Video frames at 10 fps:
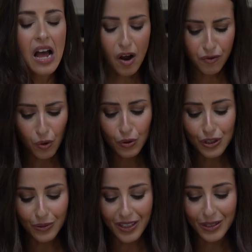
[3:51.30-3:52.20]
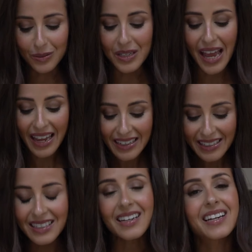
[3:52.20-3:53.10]
Of course, you can use any
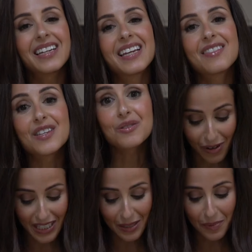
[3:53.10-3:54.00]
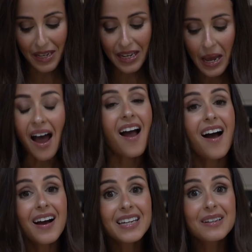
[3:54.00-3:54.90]
tahini in this recipe. I
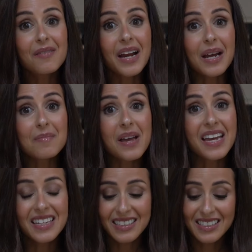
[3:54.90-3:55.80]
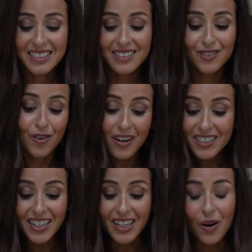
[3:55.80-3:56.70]
highly recommend trying
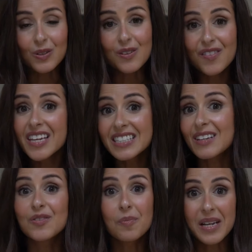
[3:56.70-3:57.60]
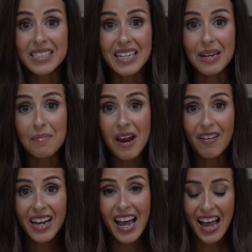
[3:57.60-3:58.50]
to get hold of this if you're based in
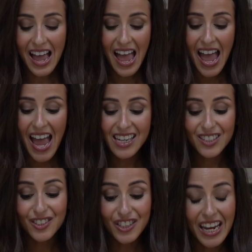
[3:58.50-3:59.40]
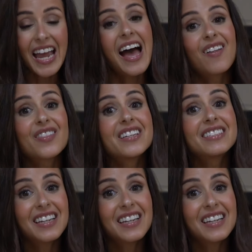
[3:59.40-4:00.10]
America, and check out the